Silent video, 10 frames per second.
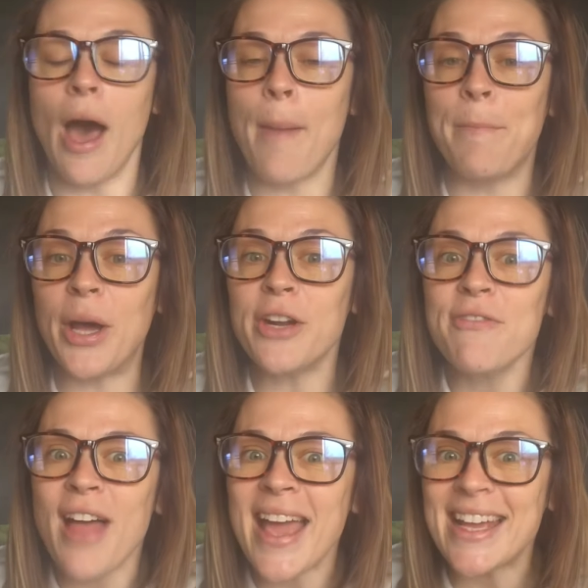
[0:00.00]
A
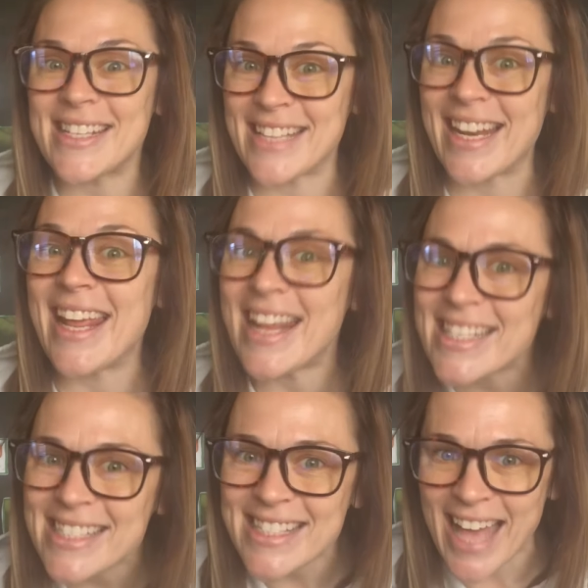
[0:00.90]
butterfly is an
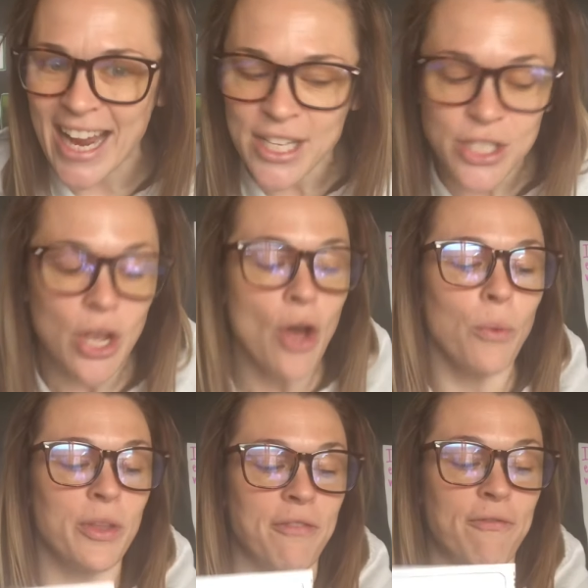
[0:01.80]
insect
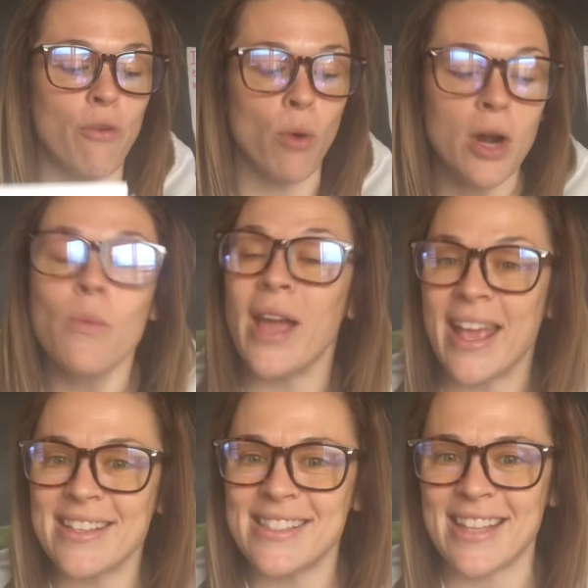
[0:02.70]
with 4
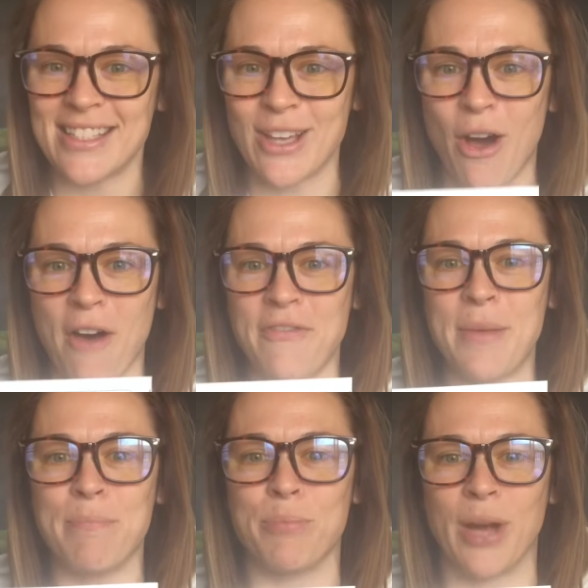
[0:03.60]
wings that's
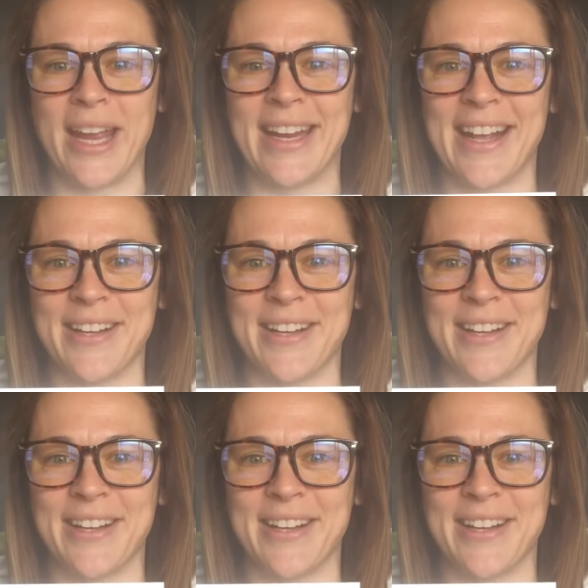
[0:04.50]
often bright in